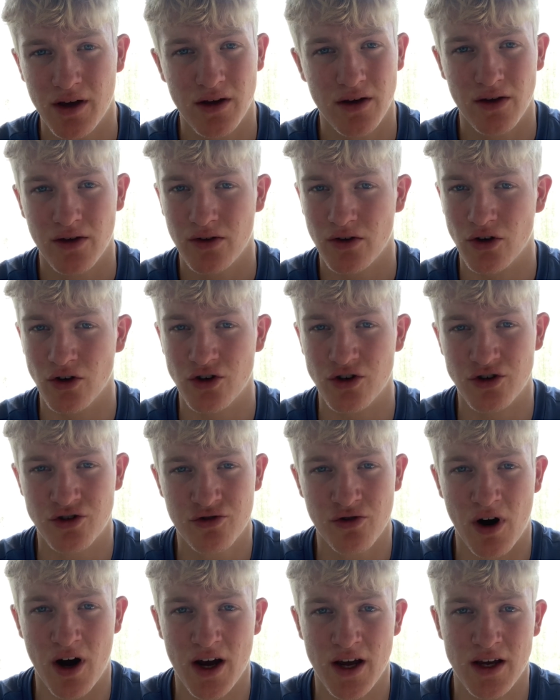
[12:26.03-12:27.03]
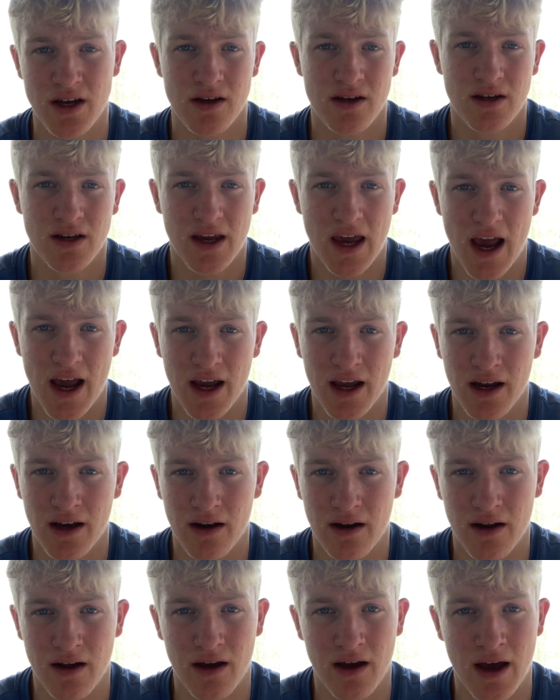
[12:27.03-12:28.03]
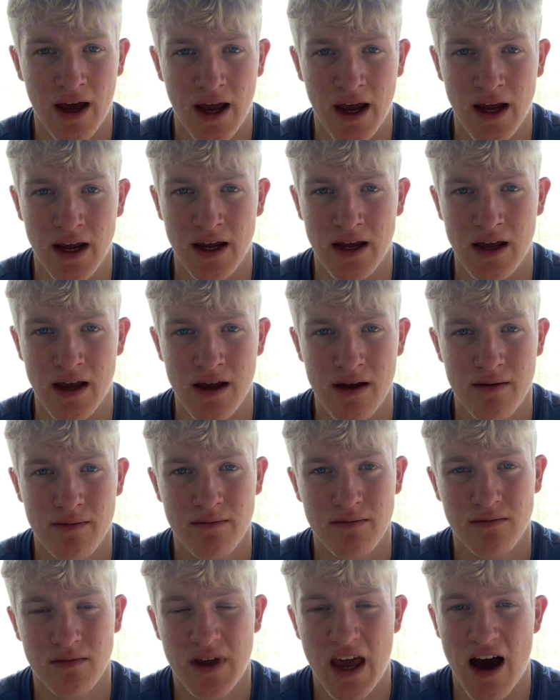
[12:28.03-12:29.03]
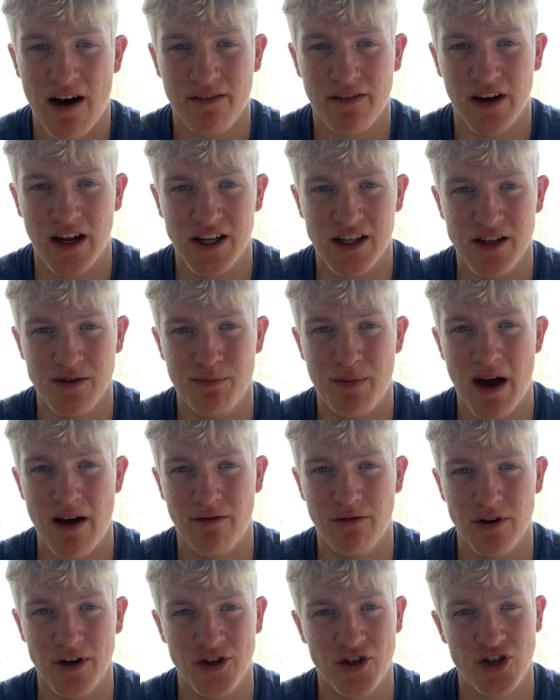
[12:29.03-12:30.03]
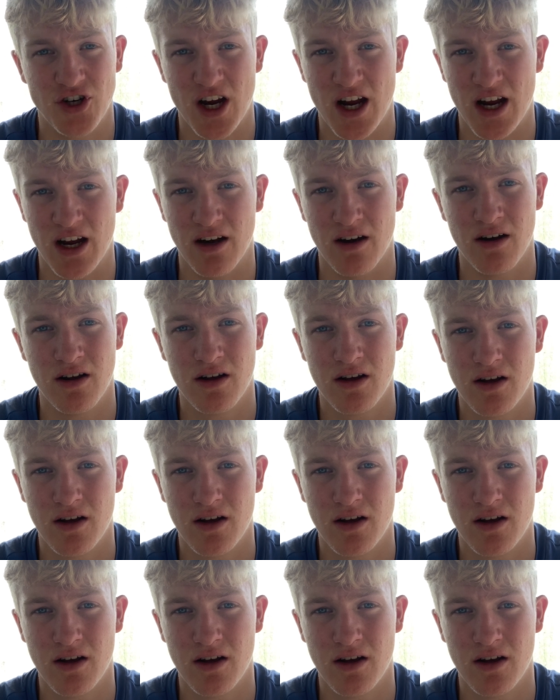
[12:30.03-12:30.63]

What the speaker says: you should try getting a caffeinated beverage in